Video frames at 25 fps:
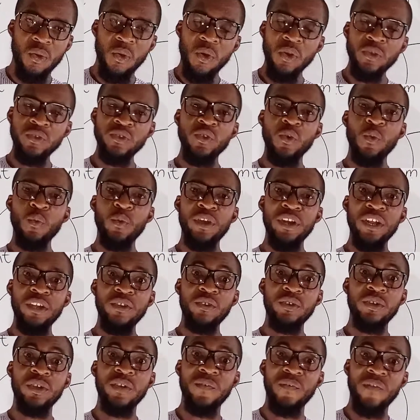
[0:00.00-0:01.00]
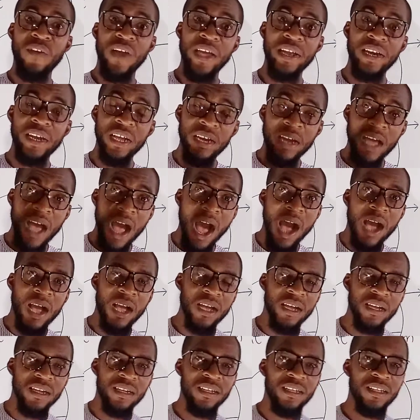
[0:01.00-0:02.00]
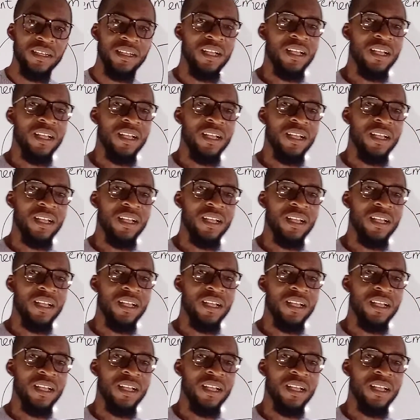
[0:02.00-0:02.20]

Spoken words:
Also, we need to define an arc.